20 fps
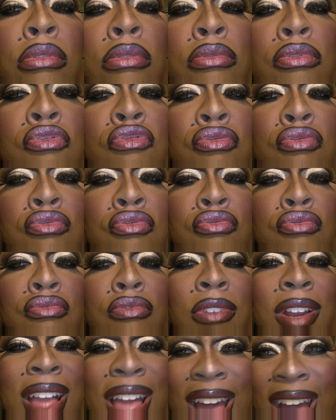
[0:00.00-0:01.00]

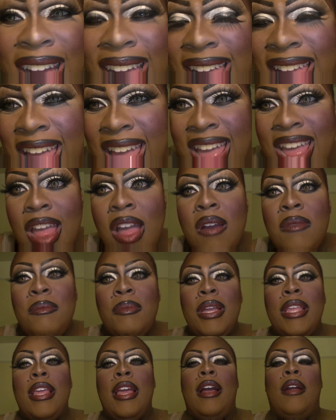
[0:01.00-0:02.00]
Mm-hmm.
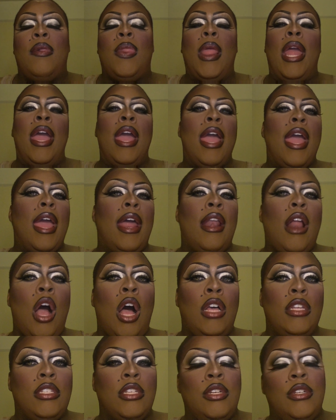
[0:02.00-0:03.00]
but yeah, and
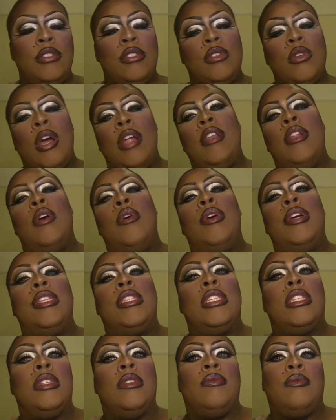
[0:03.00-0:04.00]
also, so I know
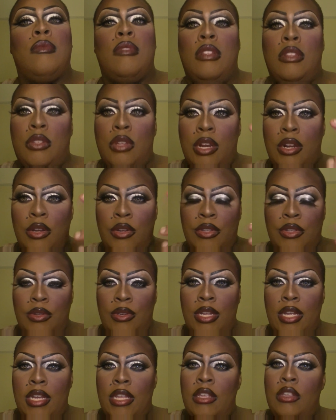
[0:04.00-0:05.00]
it's, so I know you
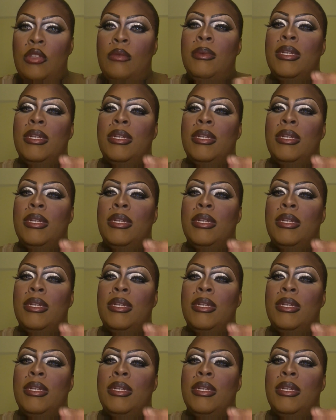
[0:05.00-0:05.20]
did it, you